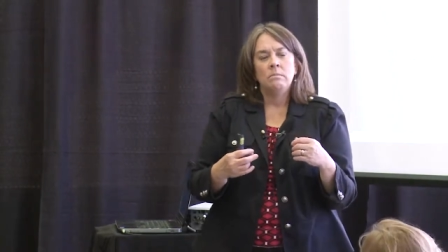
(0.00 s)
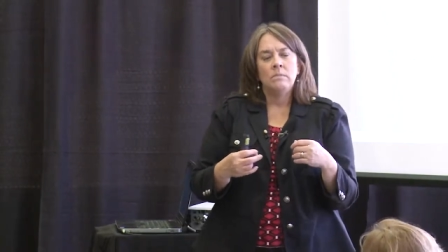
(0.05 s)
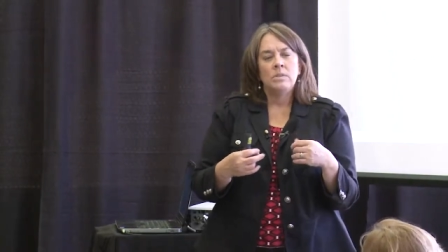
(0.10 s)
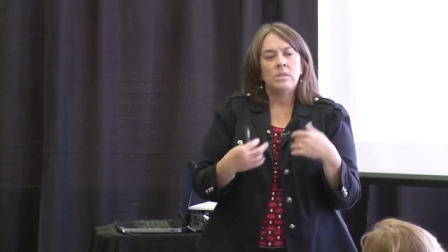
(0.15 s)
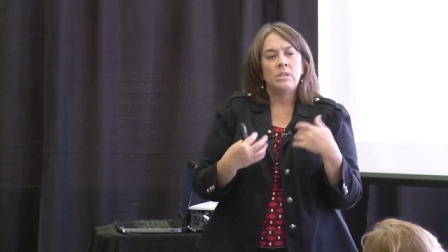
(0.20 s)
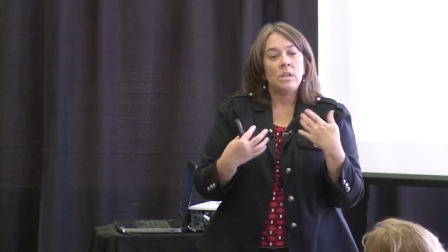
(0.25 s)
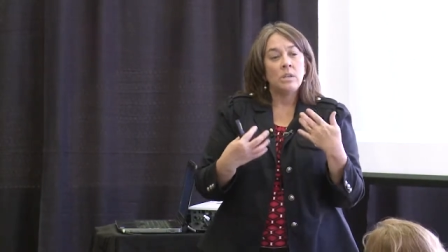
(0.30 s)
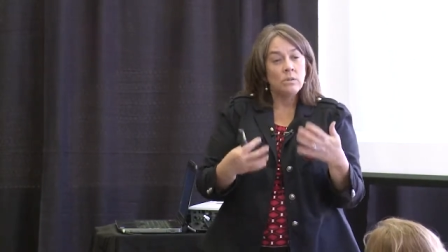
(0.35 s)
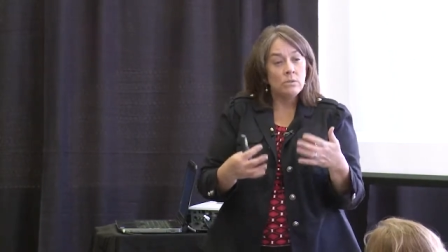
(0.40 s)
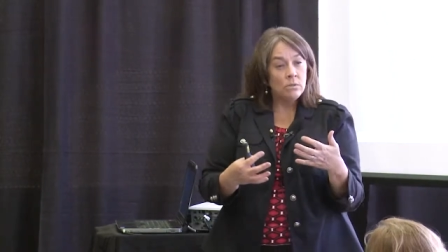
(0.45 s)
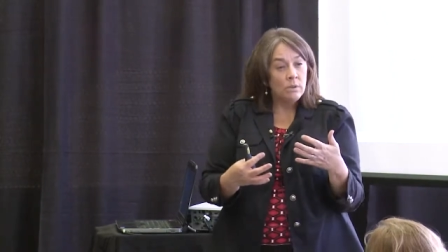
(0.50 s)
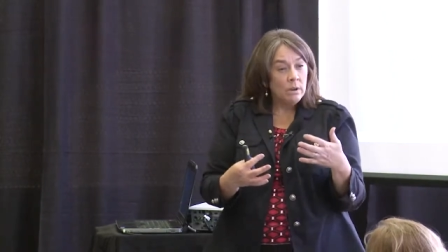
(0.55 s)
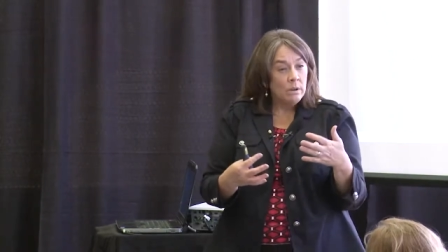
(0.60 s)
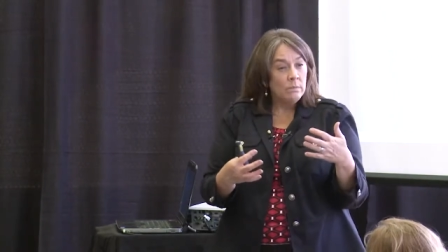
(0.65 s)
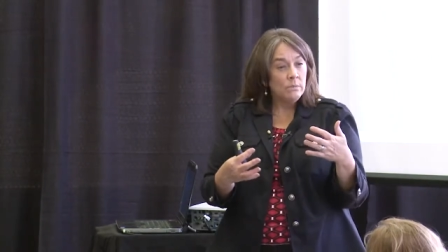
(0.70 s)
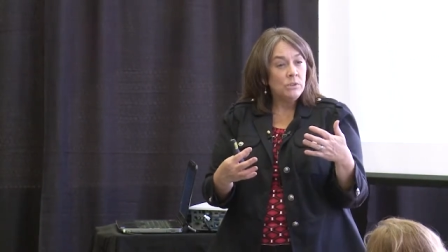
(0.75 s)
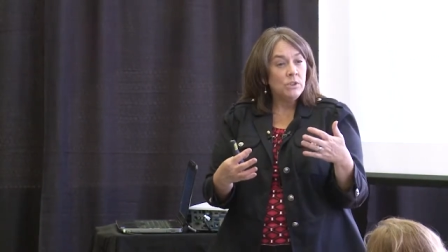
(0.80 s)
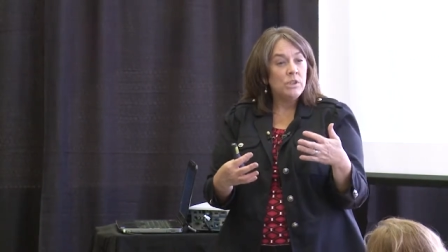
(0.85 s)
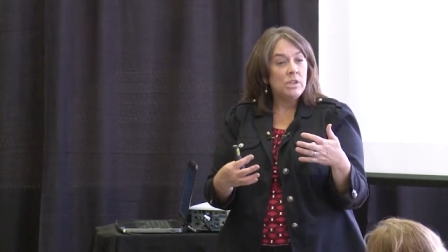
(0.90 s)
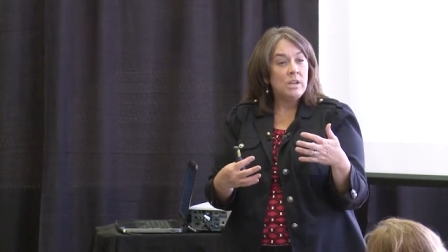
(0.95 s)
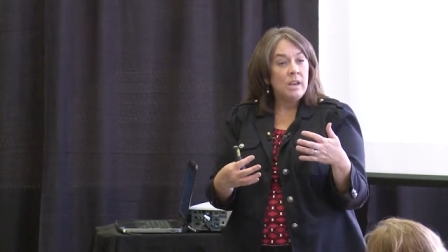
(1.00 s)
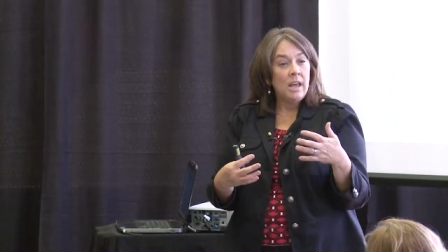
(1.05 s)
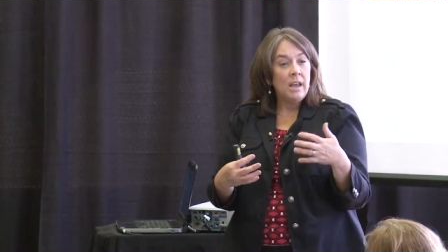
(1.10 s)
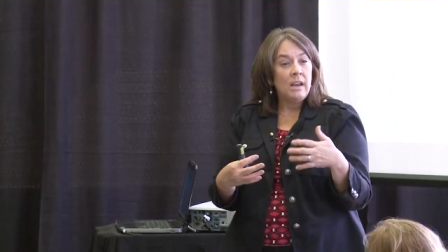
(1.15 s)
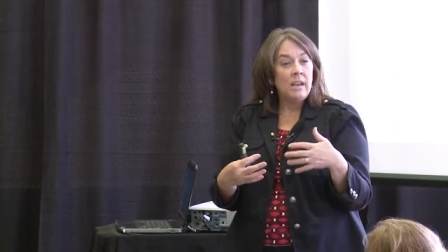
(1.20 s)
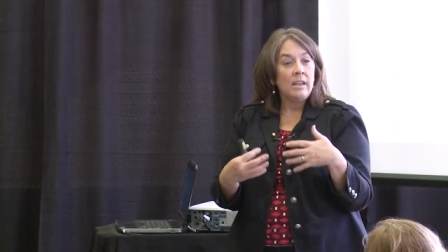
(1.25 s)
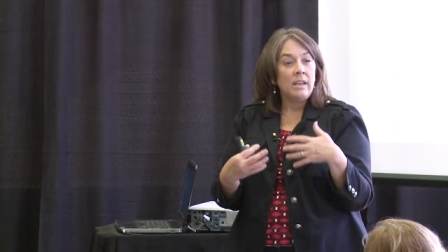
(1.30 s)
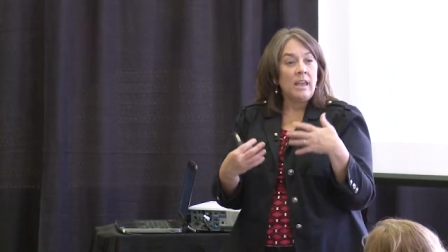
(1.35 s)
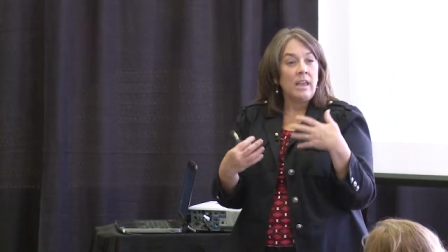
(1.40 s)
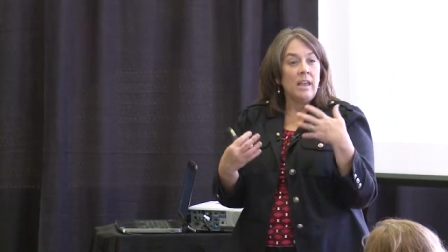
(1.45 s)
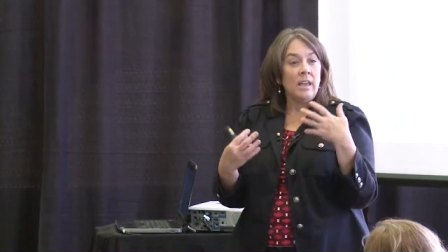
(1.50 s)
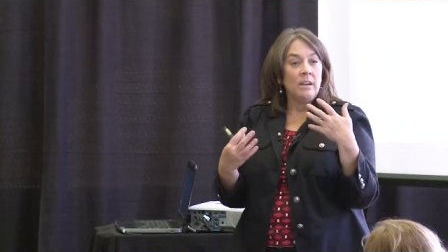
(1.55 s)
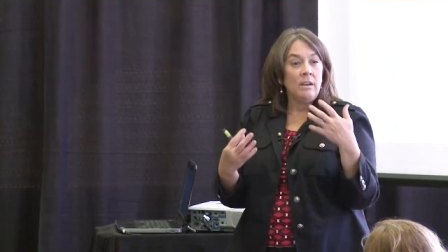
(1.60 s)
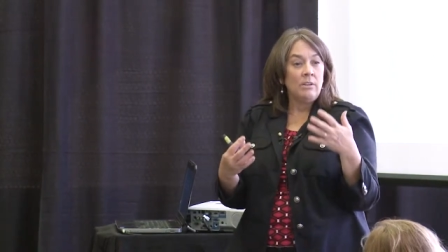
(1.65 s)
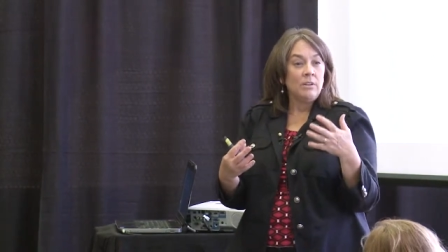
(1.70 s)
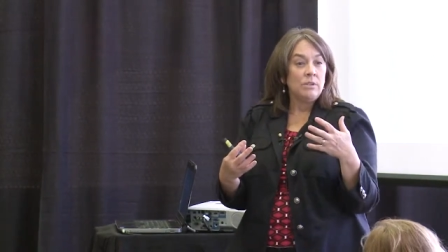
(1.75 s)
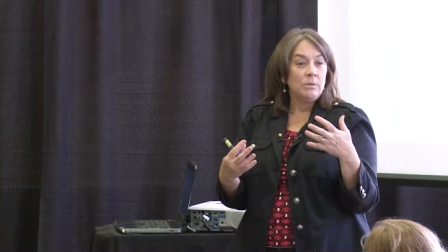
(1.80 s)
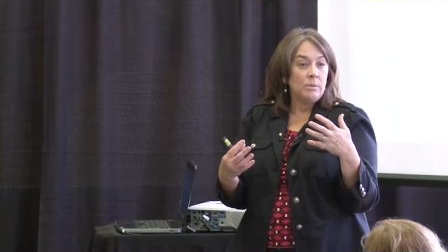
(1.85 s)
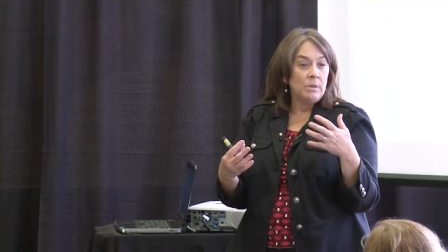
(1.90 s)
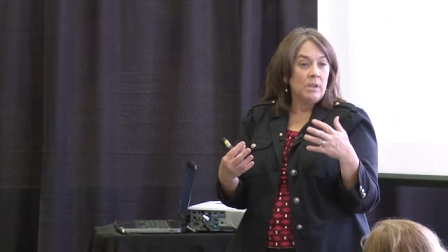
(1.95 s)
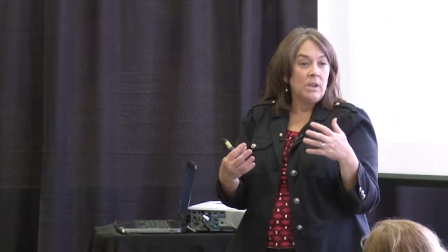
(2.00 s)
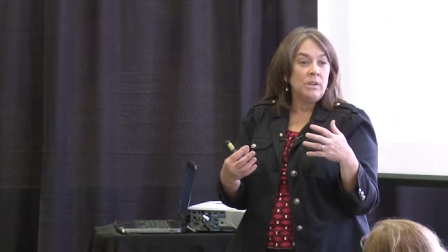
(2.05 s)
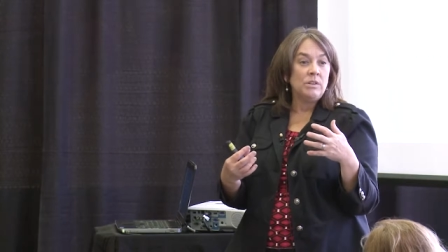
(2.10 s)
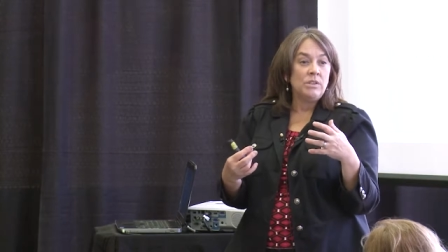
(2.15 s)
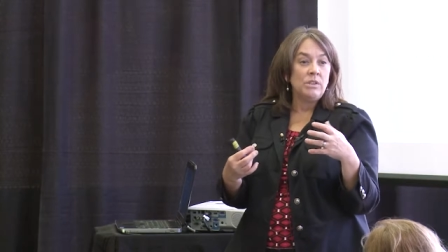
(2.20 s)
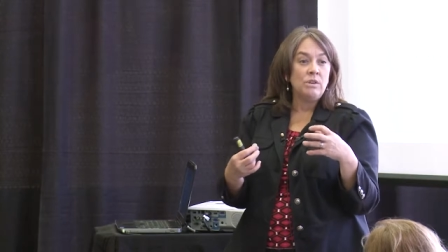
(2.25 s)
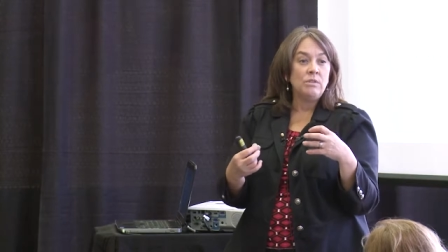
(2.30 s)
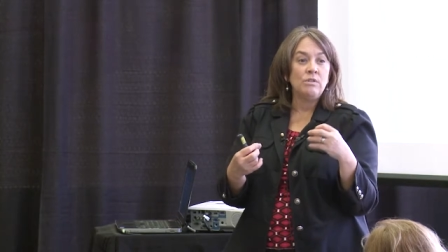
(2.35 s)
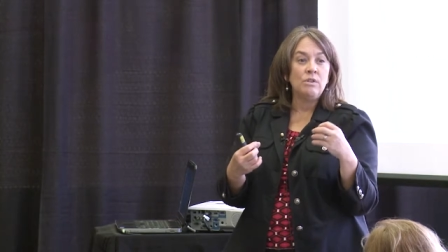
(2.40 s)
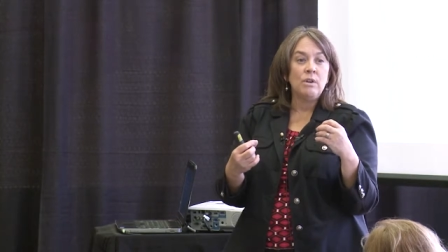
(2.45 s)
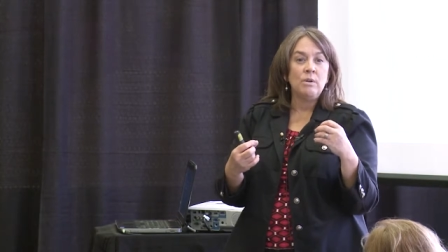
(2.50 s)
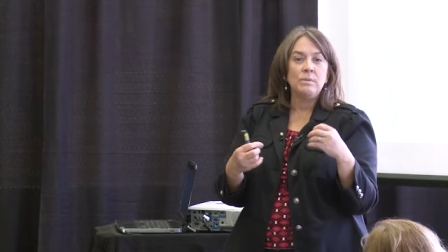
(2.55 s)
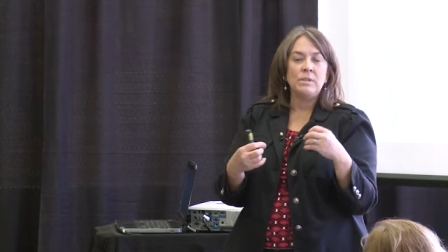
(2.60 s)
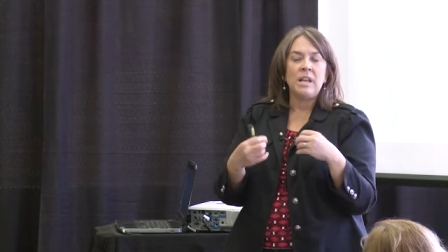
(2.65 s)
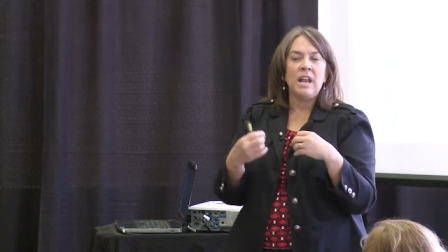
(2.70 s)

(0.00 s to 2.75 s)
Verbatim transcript: syndromes, genetic and also what they call syndromes,